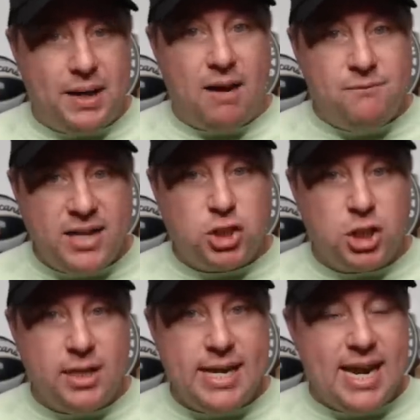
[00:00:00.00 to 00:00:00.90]
but
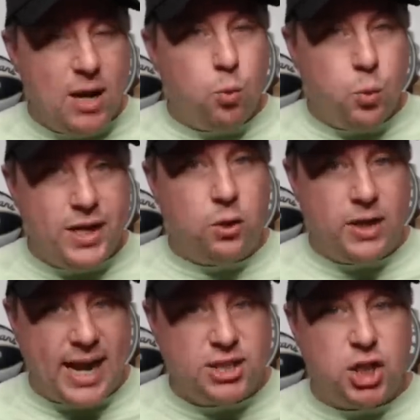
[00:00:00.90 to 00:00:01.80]
eventually it will
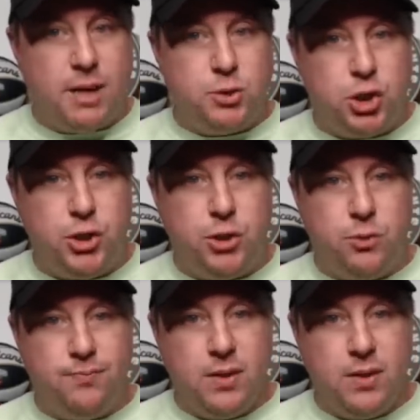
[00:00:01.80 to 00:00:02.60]
catch up to you.